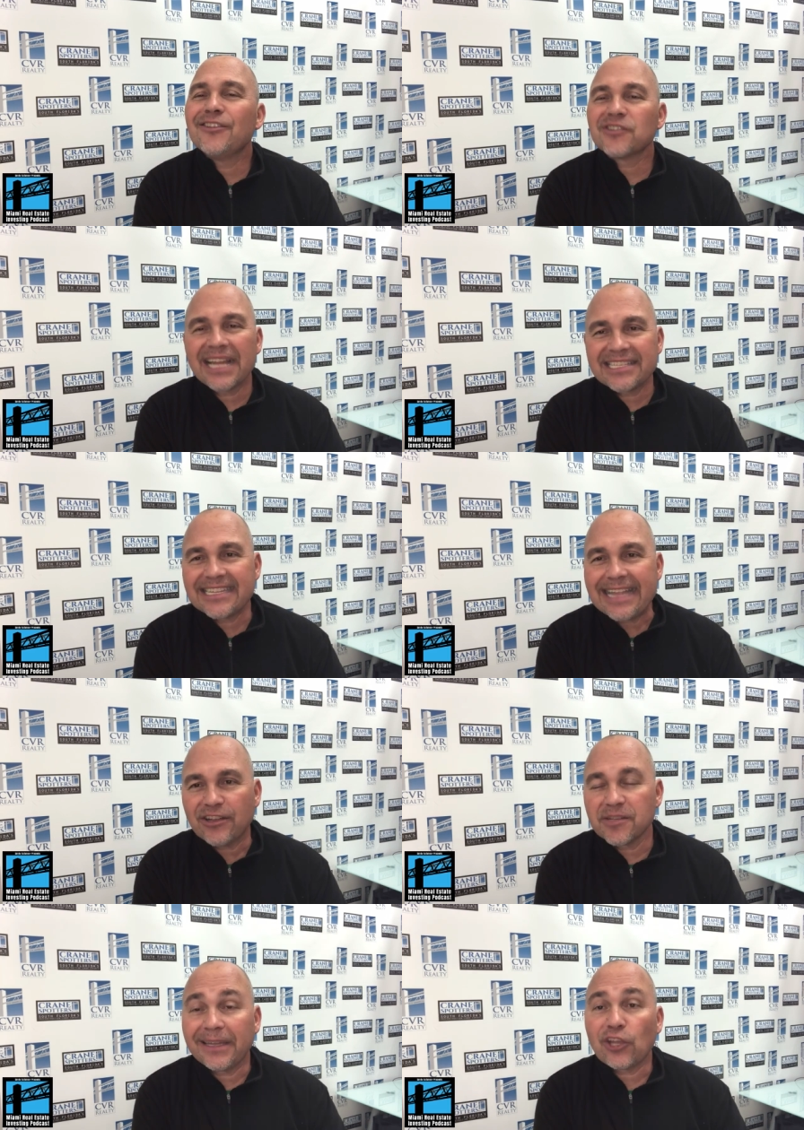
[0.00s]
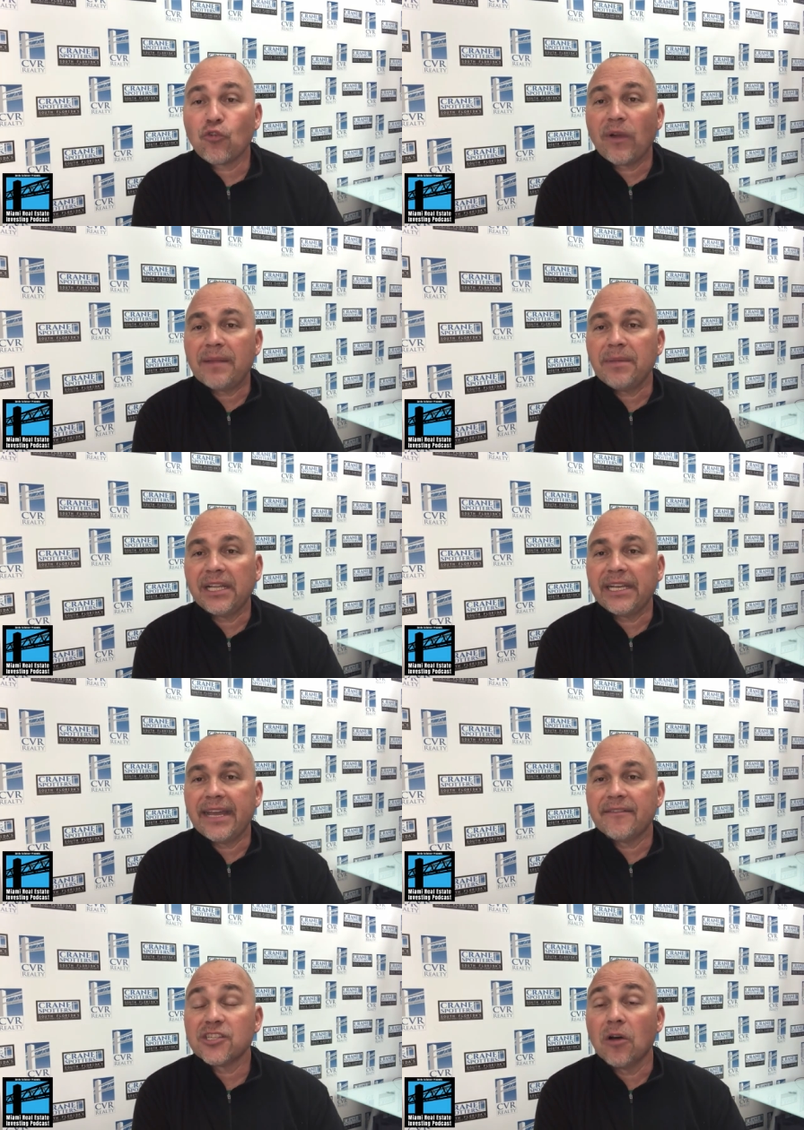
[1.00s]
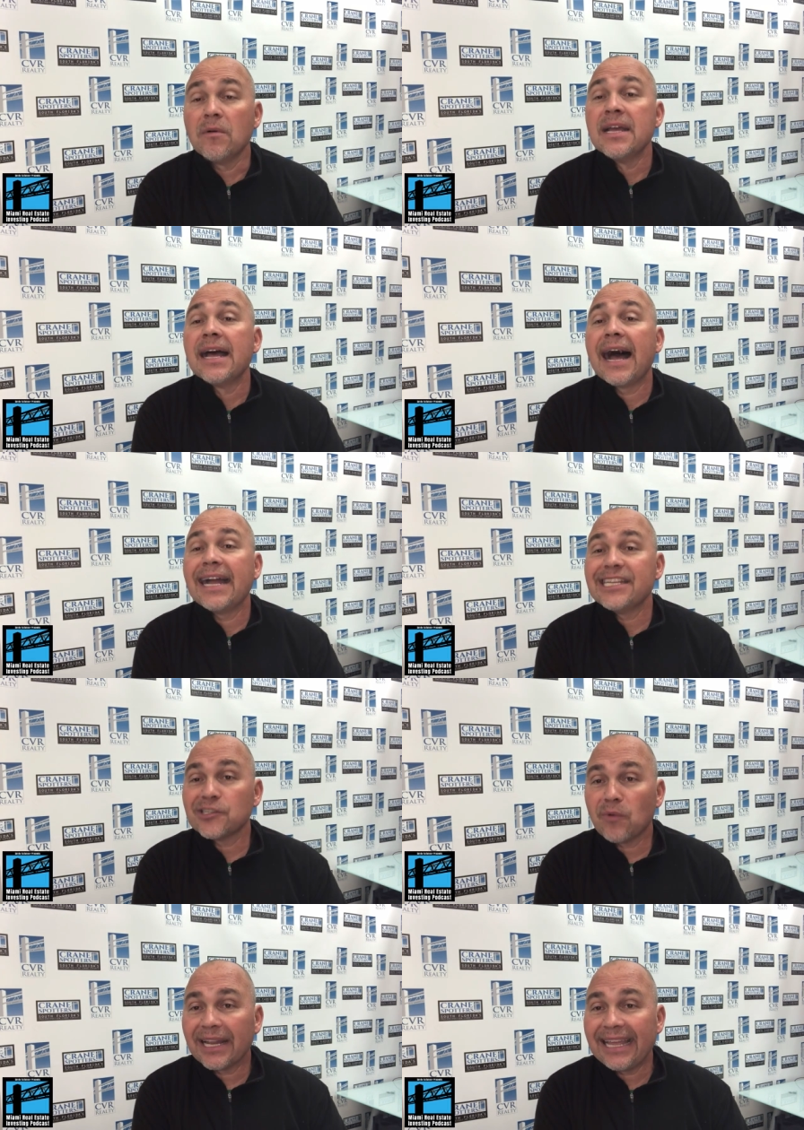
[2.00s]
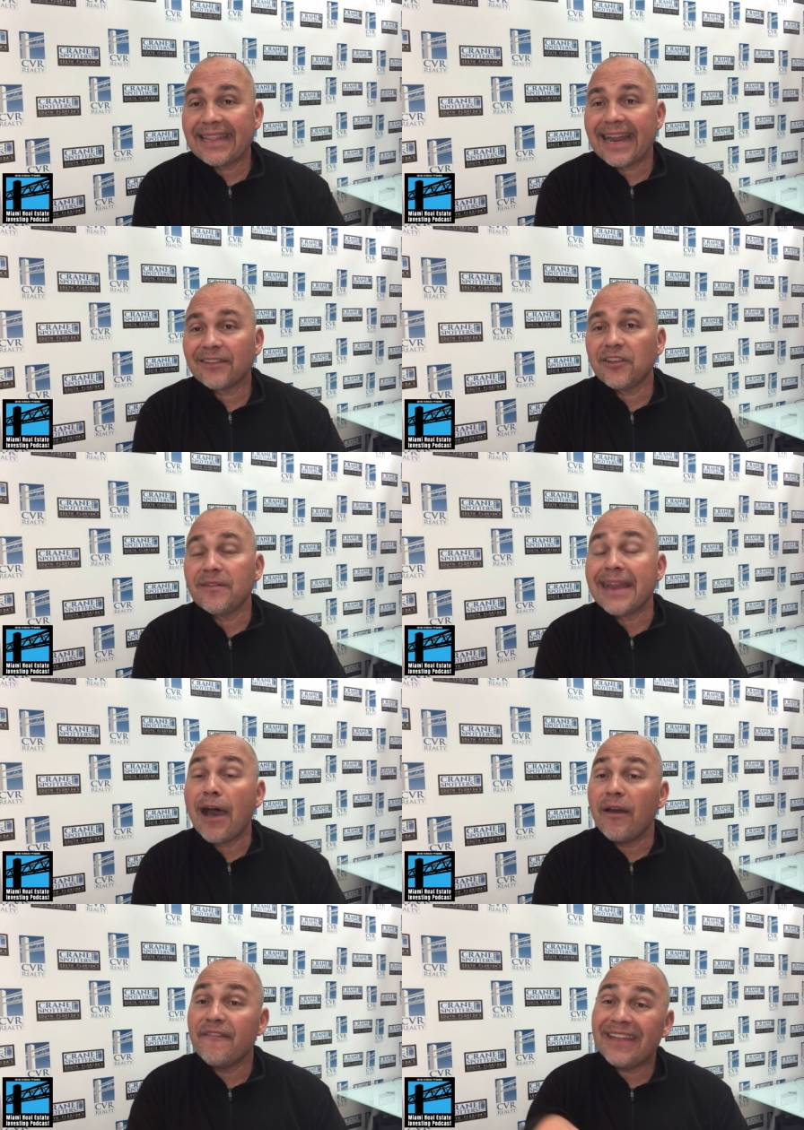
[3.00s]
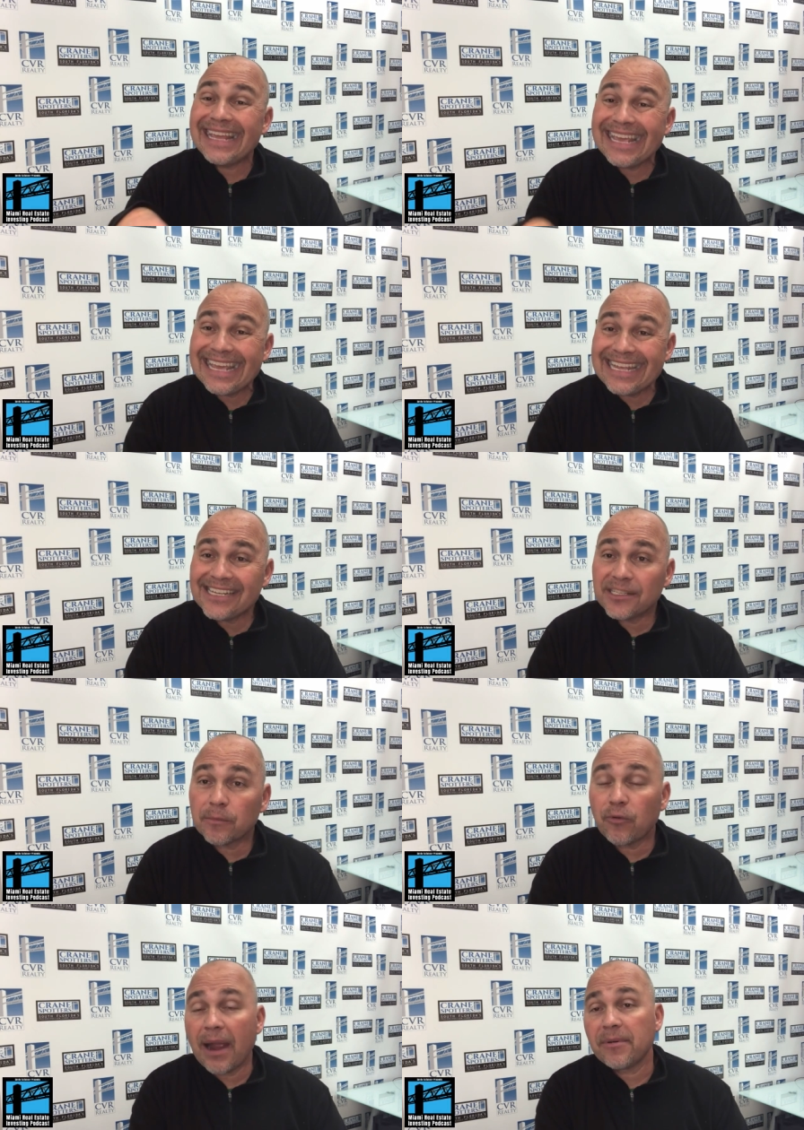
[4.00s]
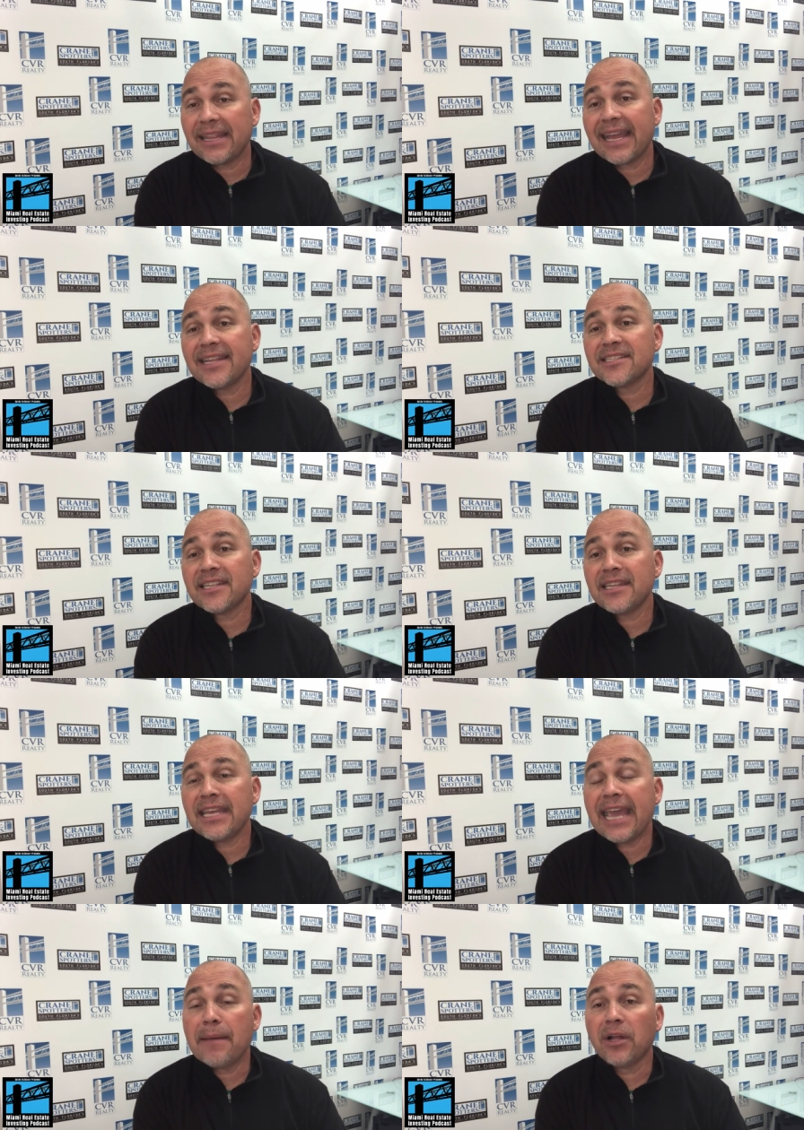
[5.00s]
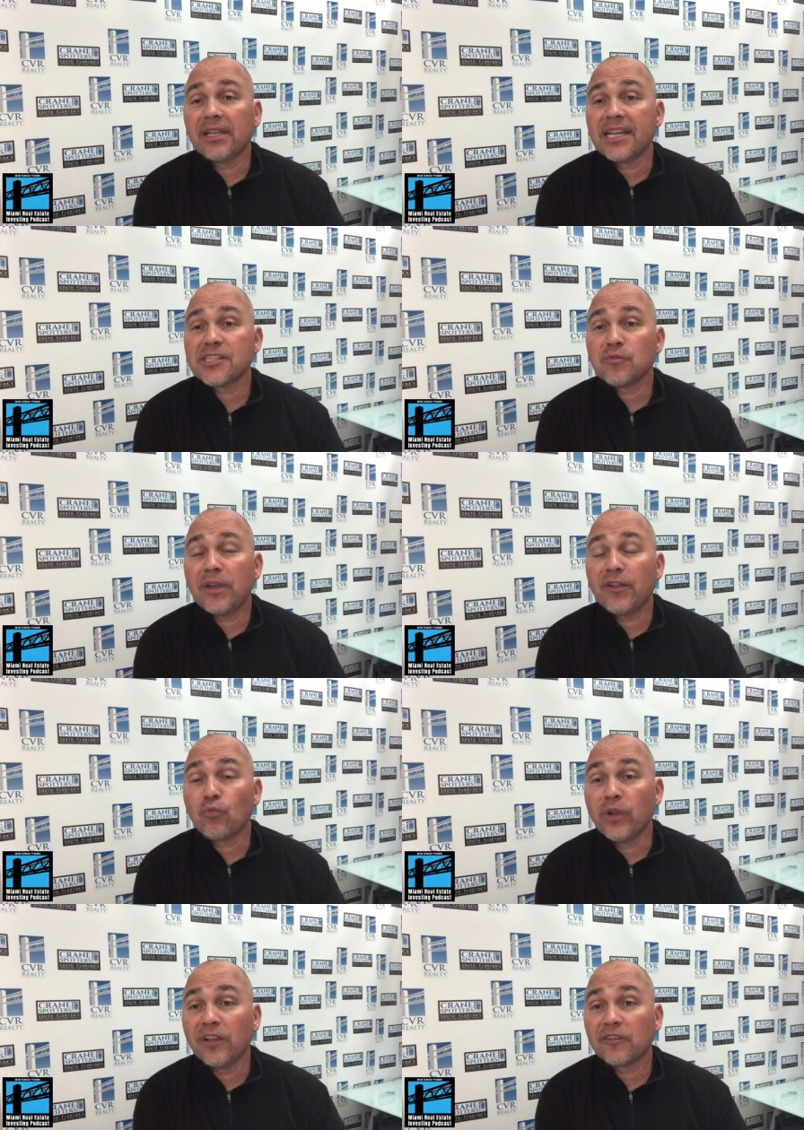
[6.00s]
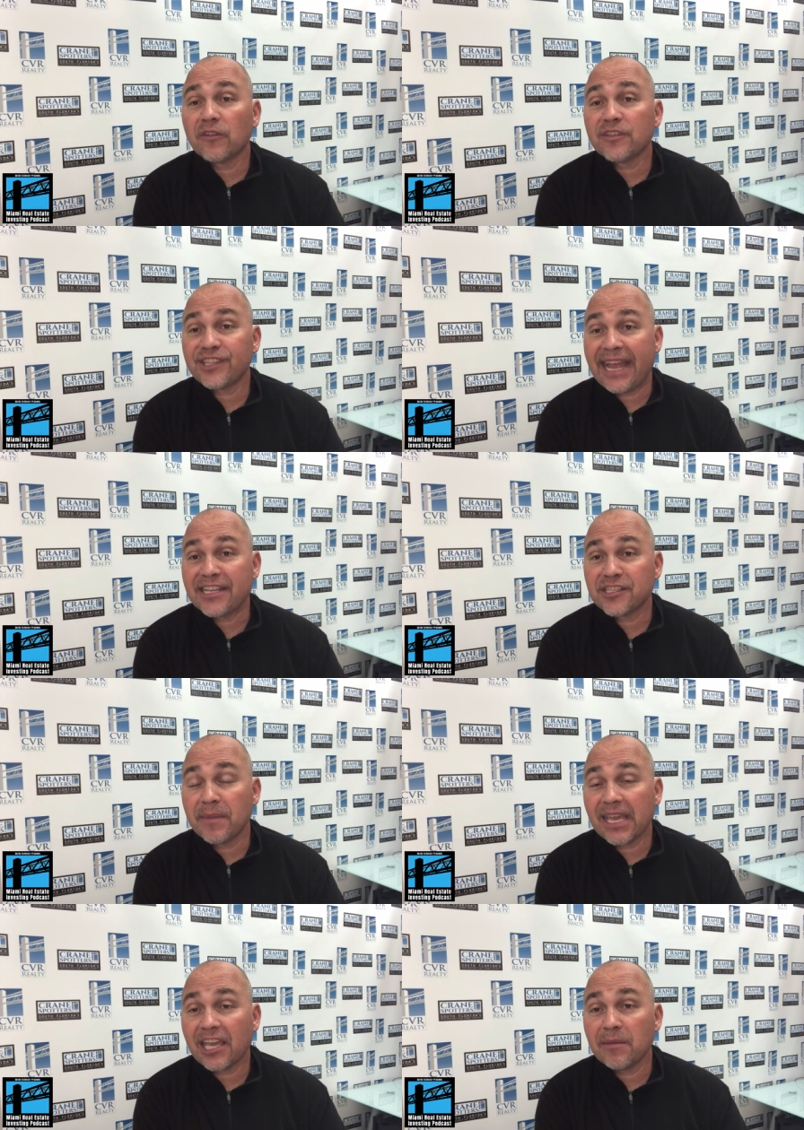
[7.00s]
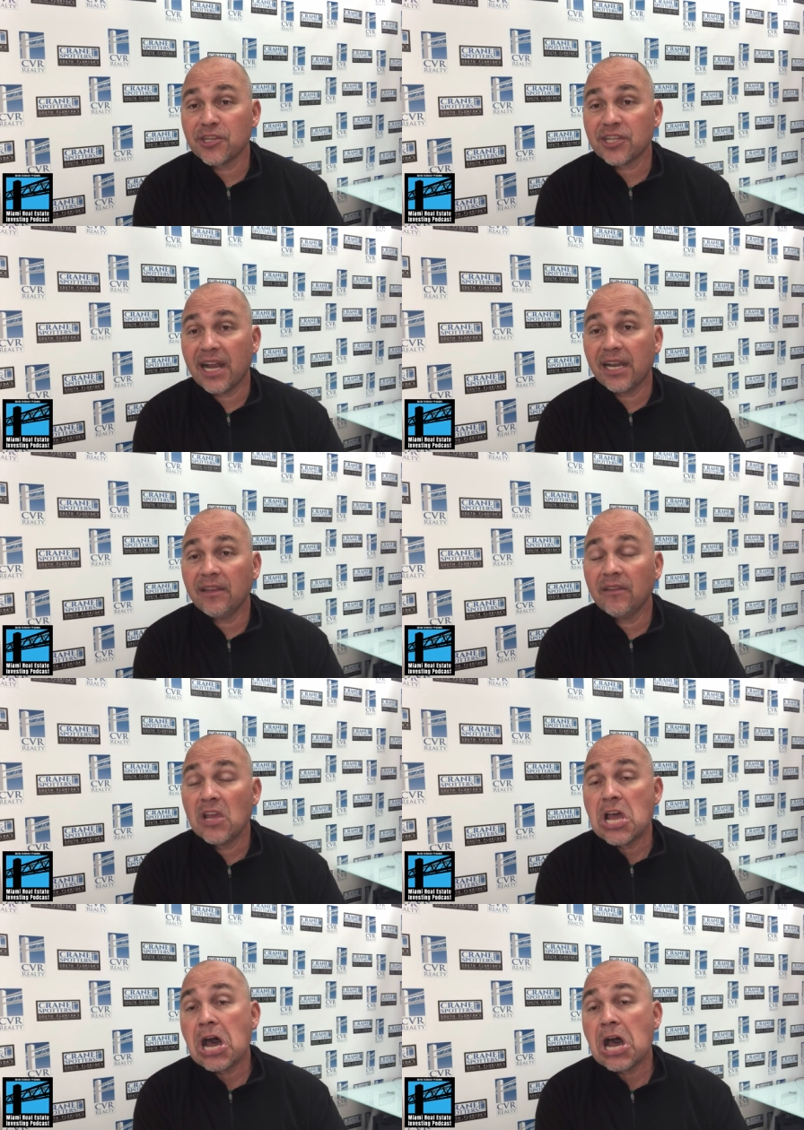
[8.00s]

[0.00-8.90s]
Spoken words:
there's lots of doubts about the credibility of it. So I just want to lay that out to you. Now, if it is a property that is in the MLS where the realtor stands to make a commission on it,